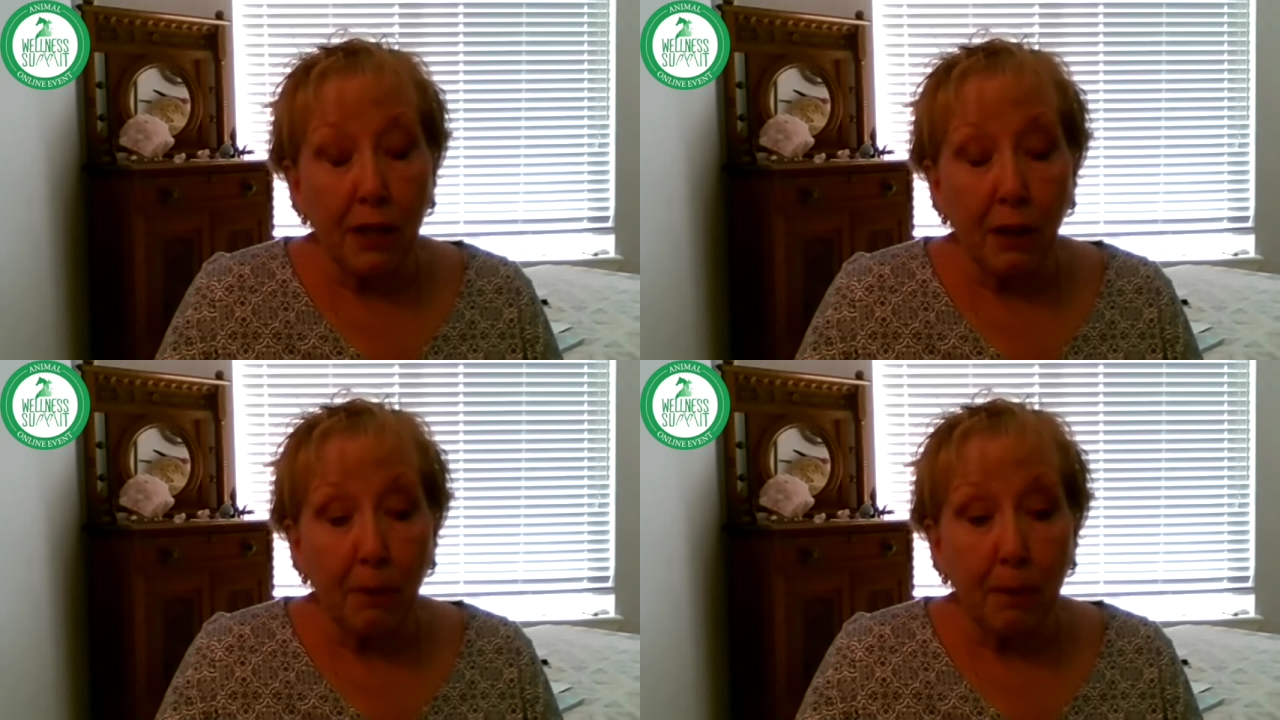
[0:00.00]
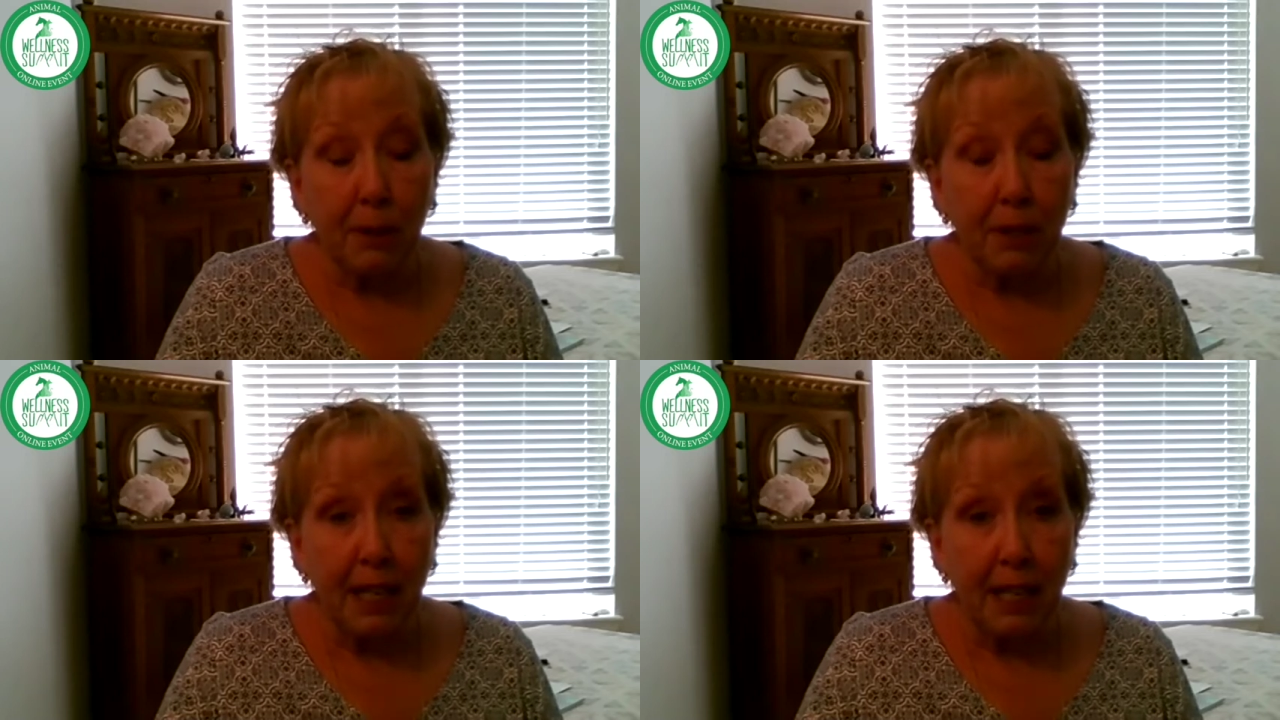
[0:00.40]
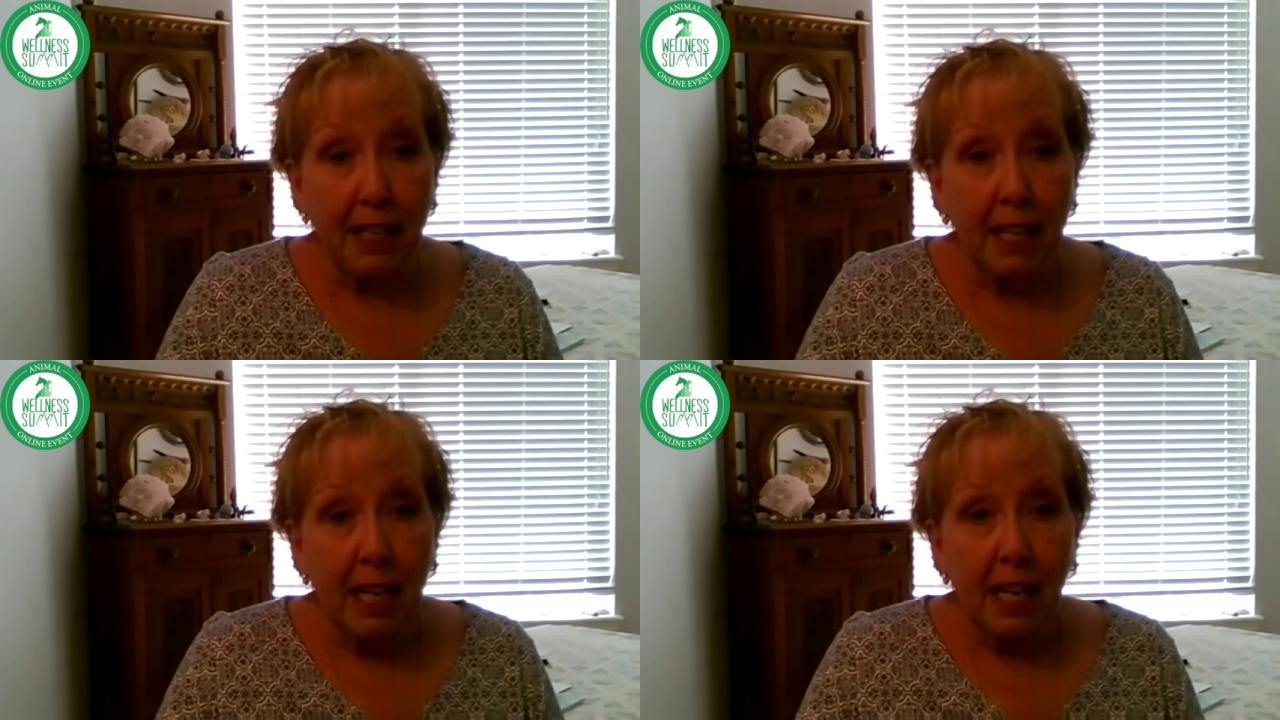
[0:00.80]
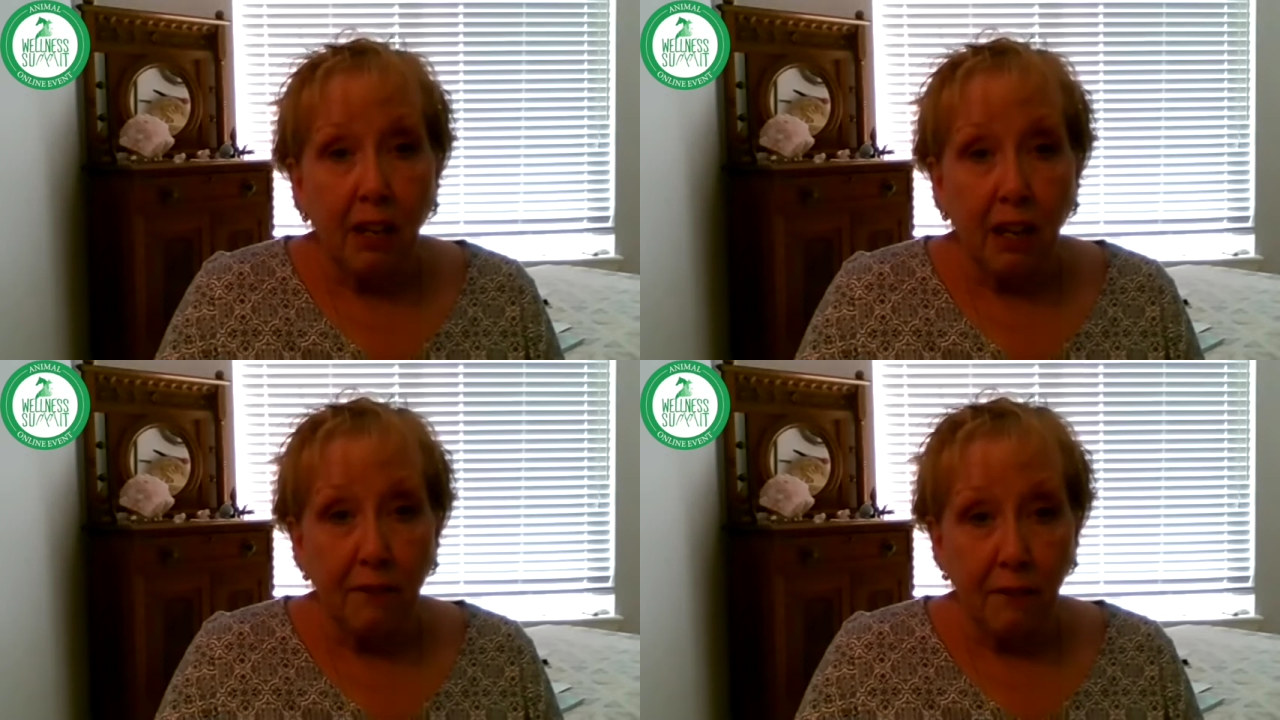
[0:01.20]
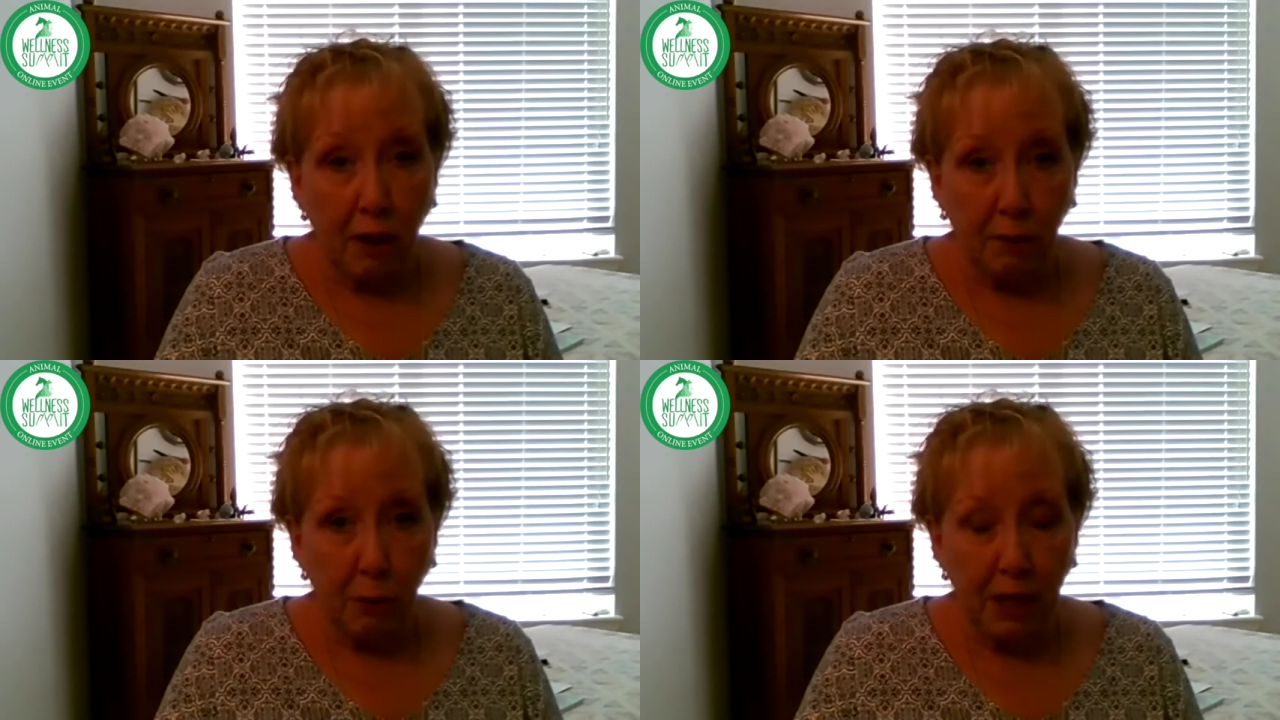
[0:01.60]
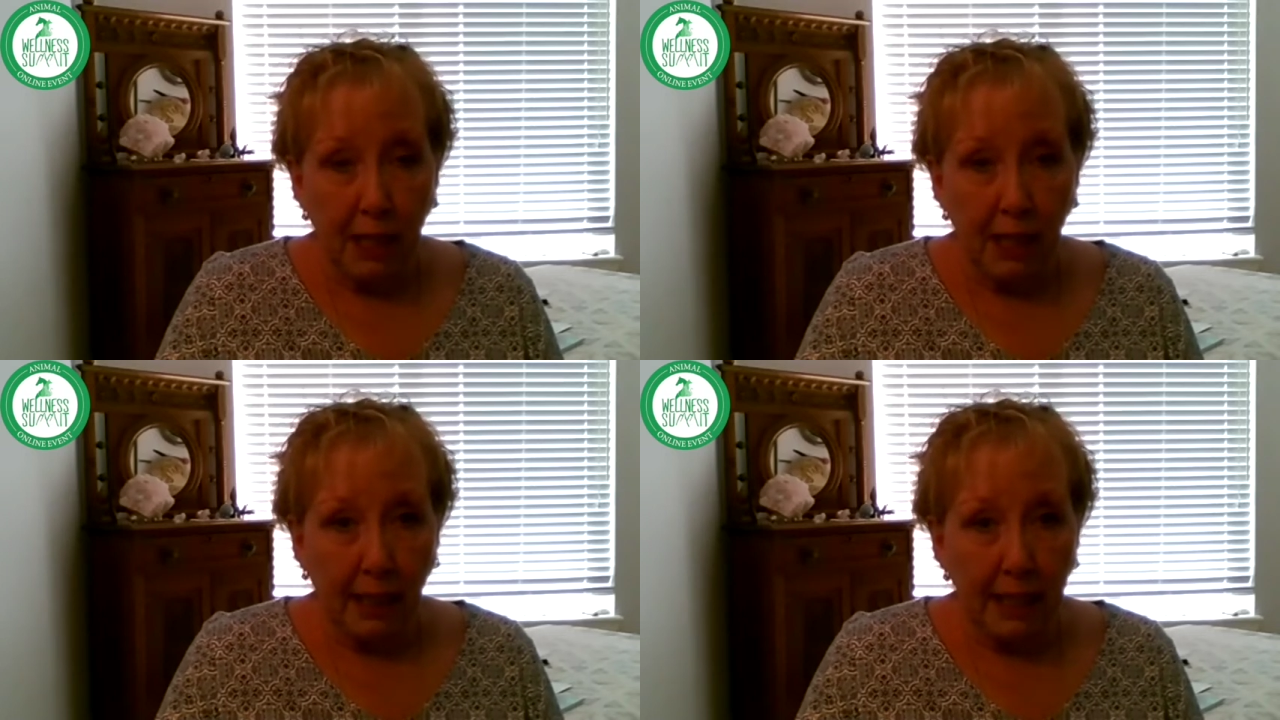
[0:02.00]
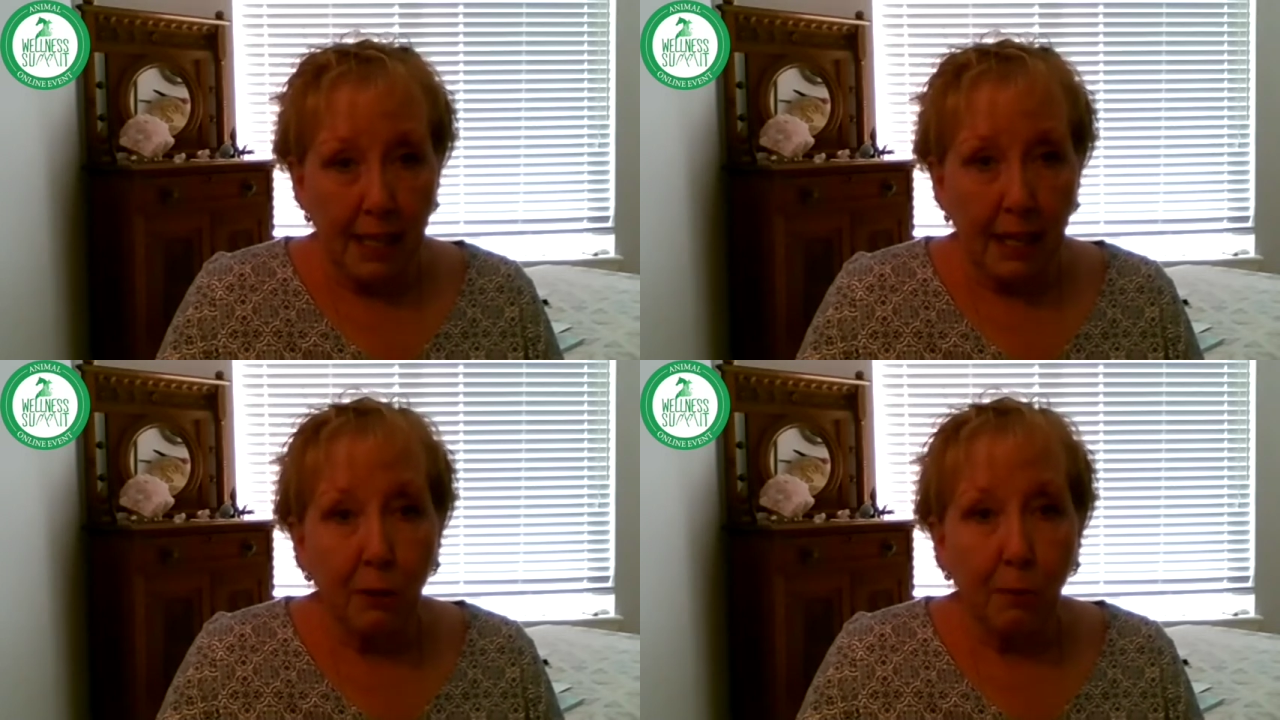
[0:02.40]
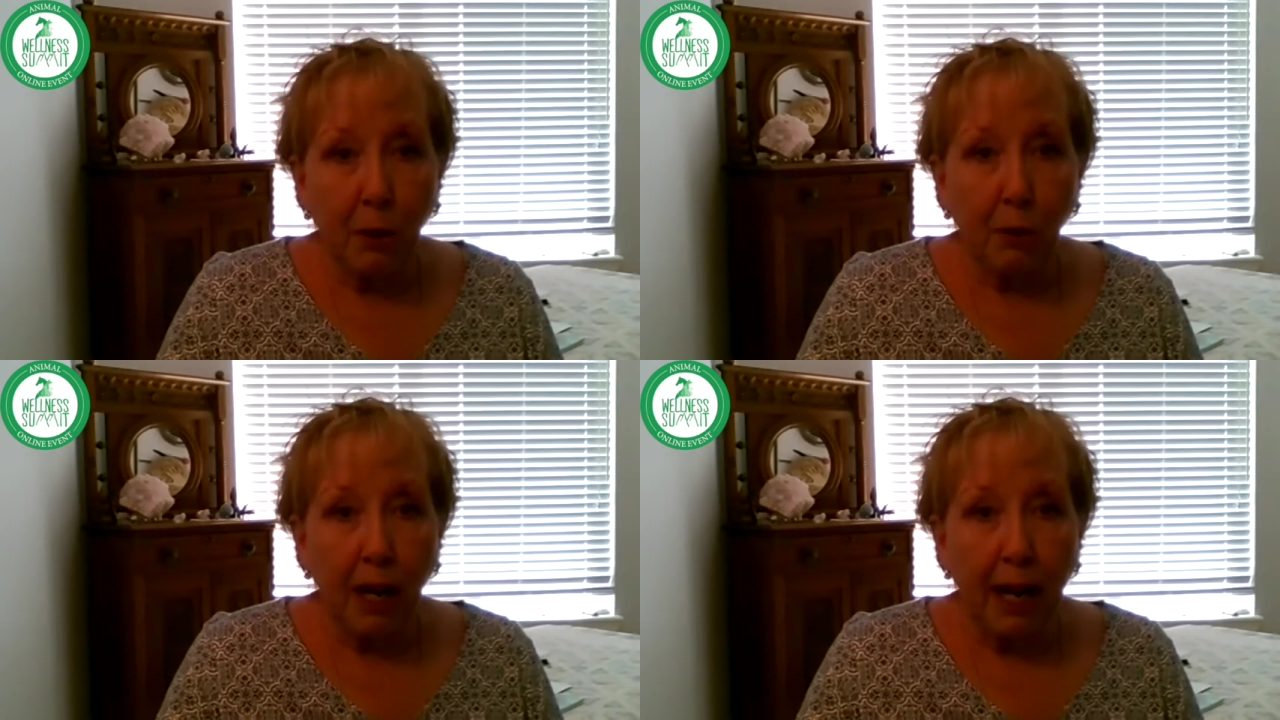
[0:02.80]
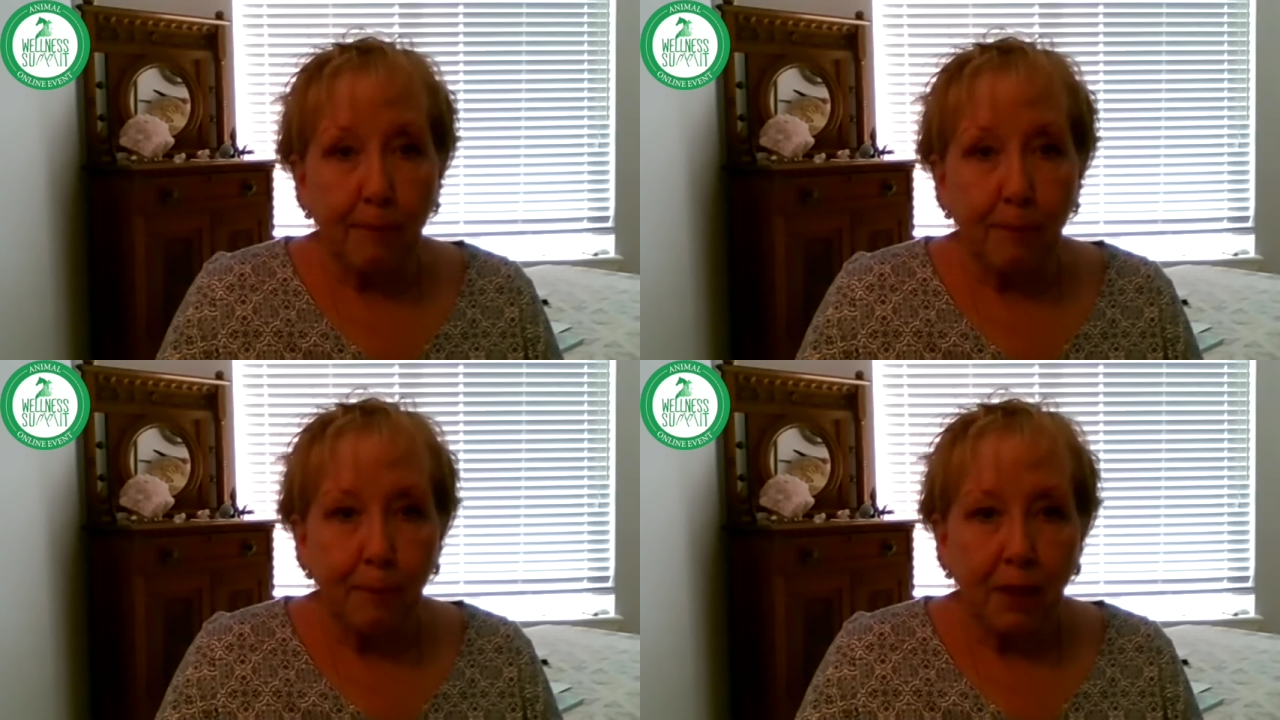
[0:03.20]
therapist and got involved with the Healing Touch program,